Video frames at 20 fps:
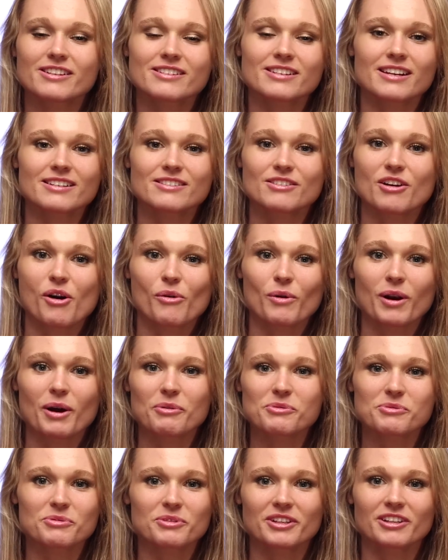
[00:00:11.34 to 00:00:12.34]
Just because I saw it when
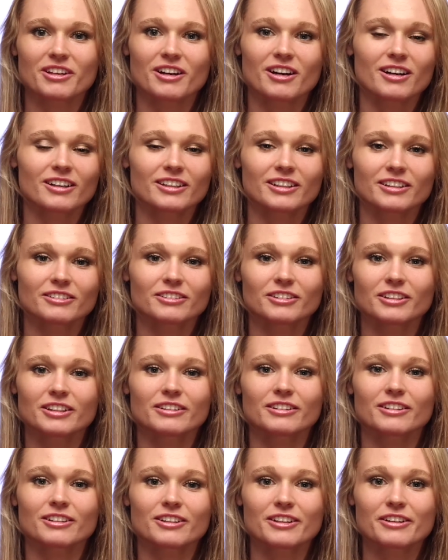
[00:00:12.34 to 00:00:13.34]
I was really young and it
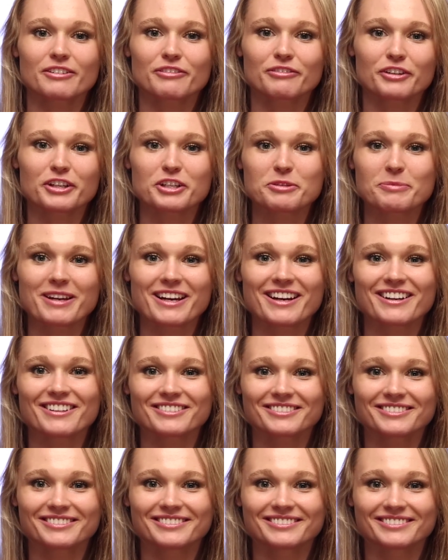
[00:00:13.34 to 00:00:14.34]
really, really freaked me
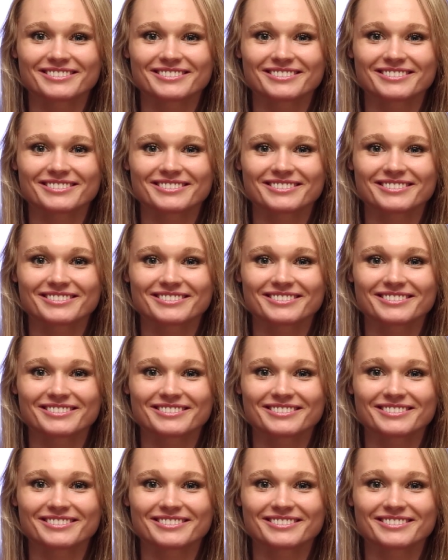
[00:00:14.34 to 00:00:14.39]
out.